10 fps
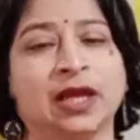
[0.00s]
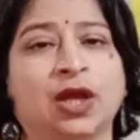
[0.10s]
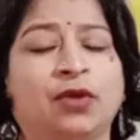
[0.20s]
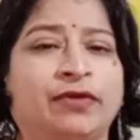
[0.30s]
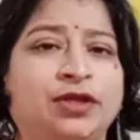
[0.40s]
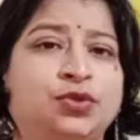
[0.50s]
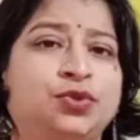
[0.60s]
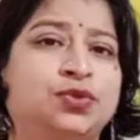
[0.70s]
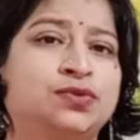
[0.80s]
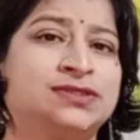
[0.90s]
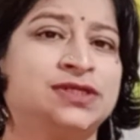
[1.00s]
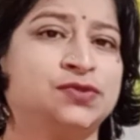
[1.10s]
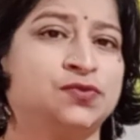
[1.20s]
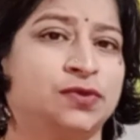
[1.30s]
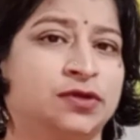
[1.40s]
When you use these
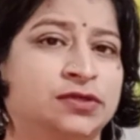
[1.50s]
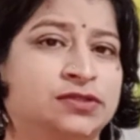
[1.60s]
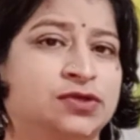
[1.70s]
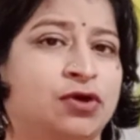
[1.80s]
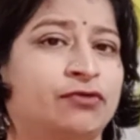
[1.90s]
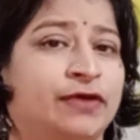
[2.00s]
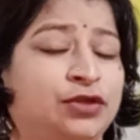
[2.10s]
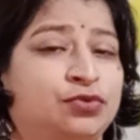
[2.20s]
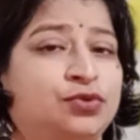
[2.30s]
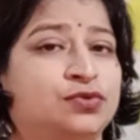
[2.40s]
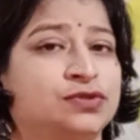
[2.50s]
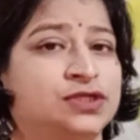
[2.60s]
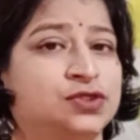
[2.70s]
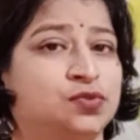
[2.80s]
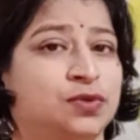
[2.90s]
words or when you use
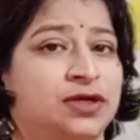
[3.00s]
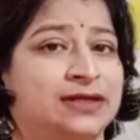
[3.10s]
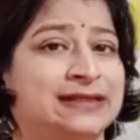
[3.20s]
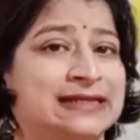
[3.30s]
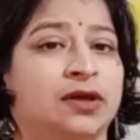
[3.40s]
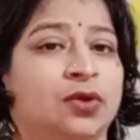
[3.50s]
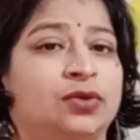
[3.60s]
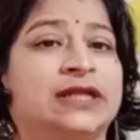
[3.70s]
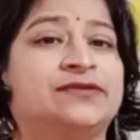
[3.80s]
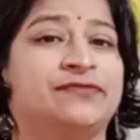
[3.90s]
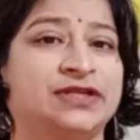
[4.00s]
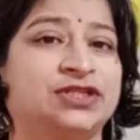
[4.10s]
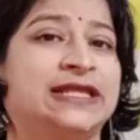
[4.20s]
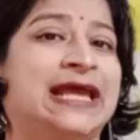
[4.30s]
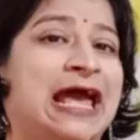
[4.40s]
this word that when
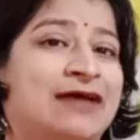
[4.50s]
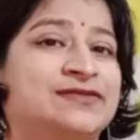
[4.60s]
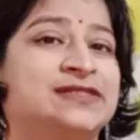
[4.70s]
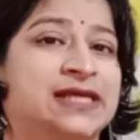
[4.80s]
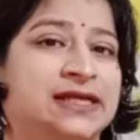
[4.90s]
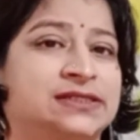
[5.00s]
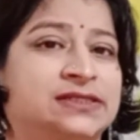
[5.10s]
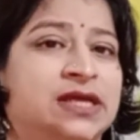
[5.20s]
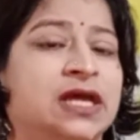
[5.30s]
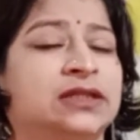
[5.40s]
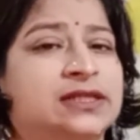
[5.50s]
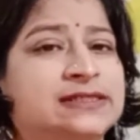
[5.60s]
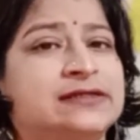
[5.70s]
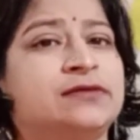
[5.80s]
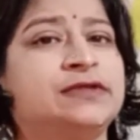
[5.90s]
they have sex, this
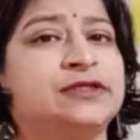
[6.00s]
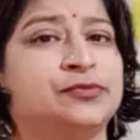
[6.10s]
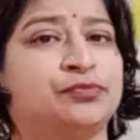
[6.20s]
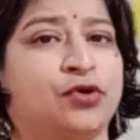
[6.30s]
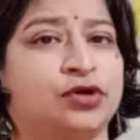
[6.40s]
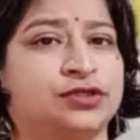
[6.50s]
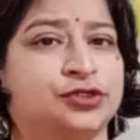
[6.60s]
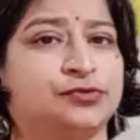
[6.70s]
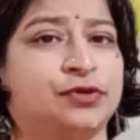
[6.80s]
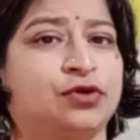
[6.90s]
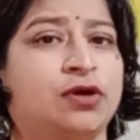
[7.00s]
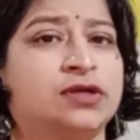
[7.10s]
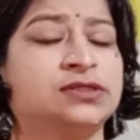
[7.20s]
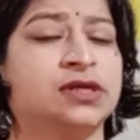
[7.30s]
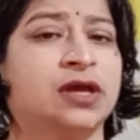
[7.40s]
term is important
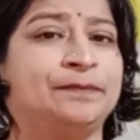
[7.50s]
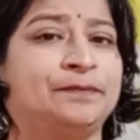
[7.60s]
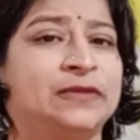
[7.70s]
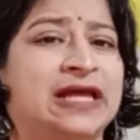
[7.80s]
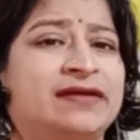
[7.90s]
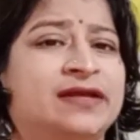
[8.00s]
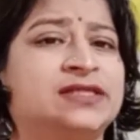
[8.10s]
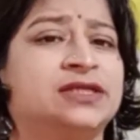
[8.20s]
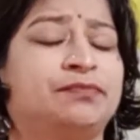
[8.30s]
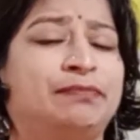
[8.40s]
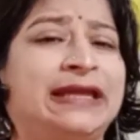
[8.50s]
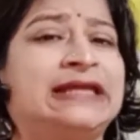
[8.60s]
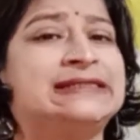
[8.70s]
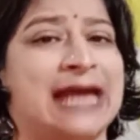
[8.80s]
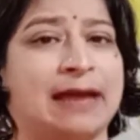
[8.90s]
because there is a big
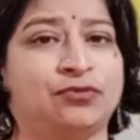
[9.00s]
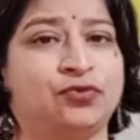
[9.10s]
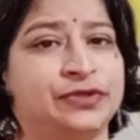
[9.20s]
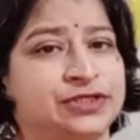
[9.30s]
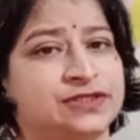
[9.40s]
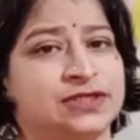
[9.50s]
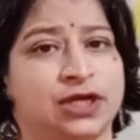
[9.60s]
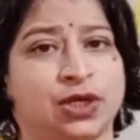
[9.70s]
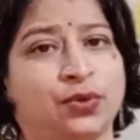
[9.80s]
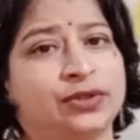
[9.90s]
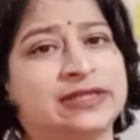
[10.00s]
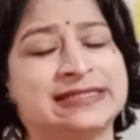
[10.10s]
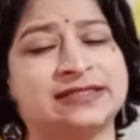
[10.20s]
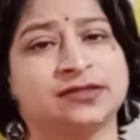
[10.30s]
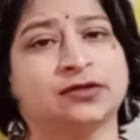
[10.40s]
taboo which is around this
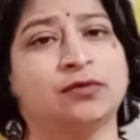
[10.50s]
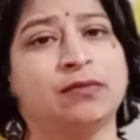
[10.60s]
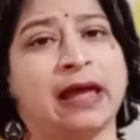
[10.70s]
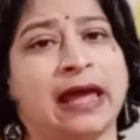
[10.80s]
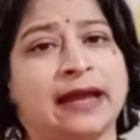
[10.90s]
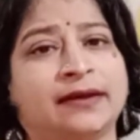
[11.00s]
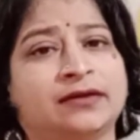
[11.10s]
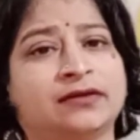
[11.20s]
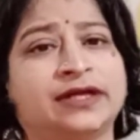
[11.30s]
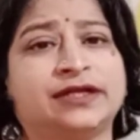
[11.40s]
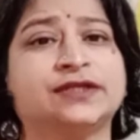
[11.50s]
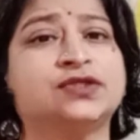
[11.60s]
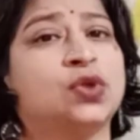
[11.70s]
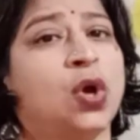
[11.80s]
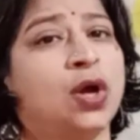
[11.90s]
term and it is
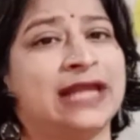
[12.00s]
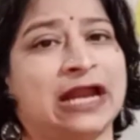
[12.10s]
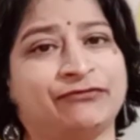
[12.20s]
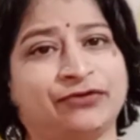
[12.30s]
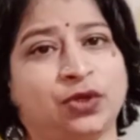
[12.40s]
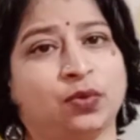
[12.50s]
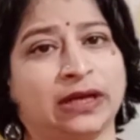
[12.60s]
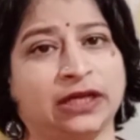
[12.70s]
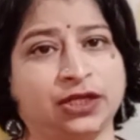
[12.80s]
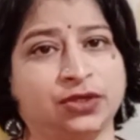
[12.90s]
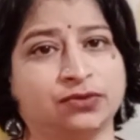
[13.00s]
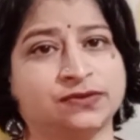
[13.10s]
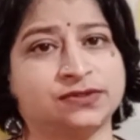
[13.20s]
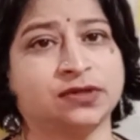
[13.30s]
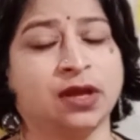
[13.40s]
not that frequently
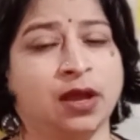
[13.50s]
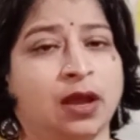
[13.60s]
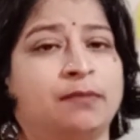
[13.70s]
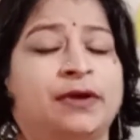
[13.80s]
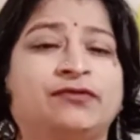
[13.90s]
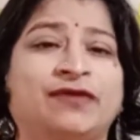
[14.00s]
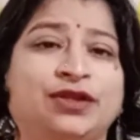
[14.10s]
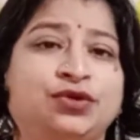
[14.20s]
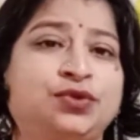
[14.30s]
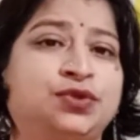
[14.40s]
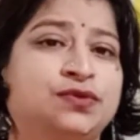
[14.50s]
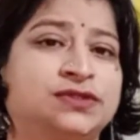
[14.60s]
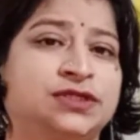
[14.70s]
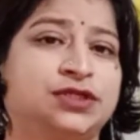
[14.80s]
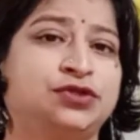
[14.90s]
used. But when you use
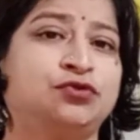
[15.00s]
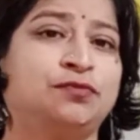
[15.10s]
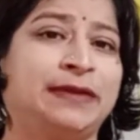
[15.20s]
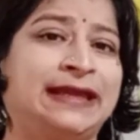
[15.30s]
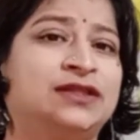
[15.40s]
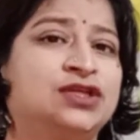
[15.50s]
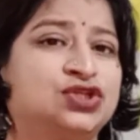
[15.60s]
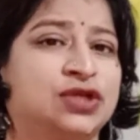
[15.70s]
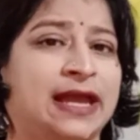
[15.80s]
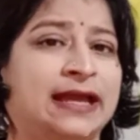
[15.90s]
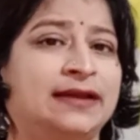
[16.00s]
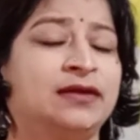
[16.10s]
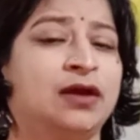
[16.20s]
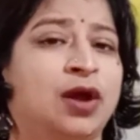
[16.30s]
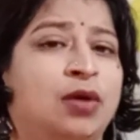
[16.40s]
it, you make the child
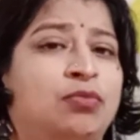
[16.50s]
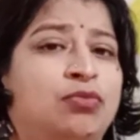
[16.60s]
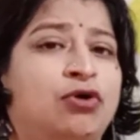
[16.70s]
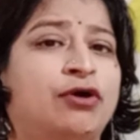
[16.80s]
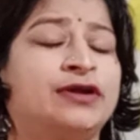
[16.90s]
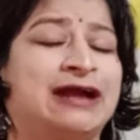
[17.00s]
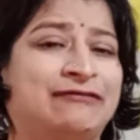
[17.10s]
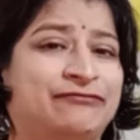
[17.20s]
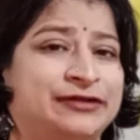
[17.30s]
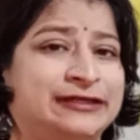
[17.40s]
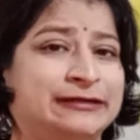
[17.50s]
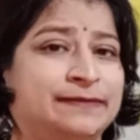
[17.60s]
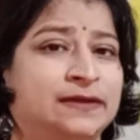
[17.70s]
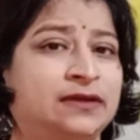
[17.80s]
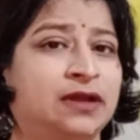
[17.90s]
more
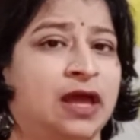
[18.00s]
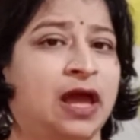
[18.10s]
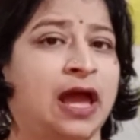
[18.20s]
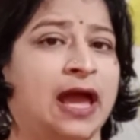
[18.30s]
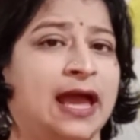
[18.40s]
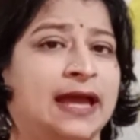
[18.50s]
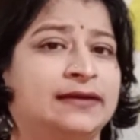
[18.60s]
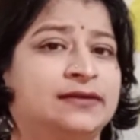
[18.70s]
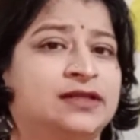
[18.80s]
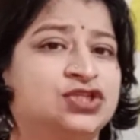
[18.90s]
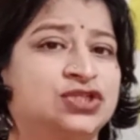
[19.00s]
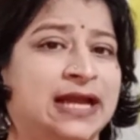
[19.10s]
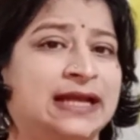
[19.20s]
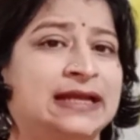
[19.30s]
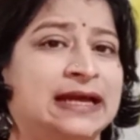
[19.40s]
comfortable and the
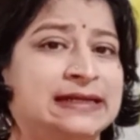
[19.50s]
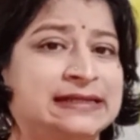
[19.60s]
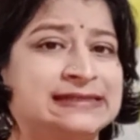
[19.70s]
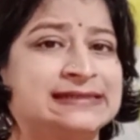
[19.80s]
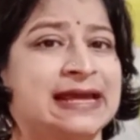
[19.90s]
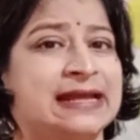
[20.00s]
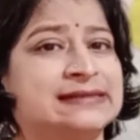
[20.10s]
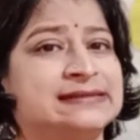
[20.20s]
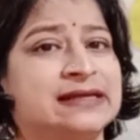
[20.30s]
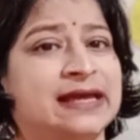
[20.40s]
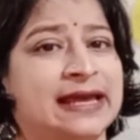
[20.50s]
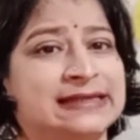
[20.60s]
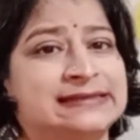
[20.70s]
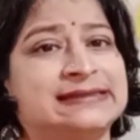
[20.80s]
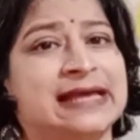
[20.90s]
child understands the
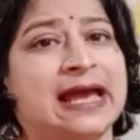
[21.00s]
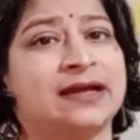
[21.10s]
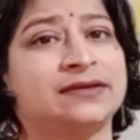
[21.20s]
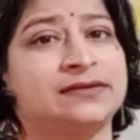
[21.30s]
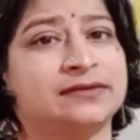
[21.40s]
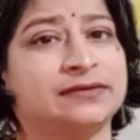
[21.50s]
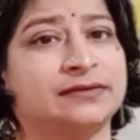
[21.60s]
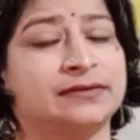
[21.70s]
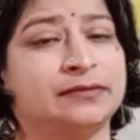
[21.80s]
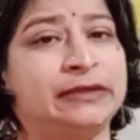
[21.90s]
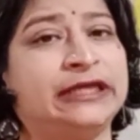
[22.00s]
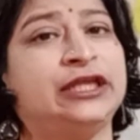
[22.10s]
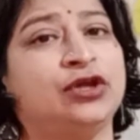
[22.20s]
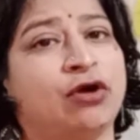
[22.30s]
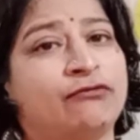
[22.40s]
exact
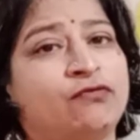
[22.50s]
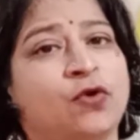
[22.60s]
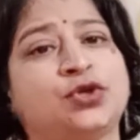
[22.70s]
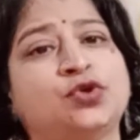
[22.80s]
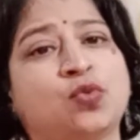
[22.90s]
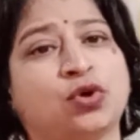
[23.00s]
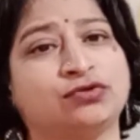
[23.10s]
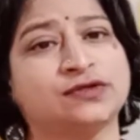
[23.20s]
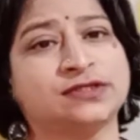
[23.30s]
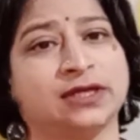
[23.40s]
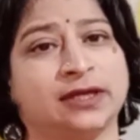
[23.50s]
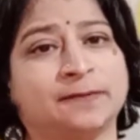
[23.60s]
meaning of what you want to say.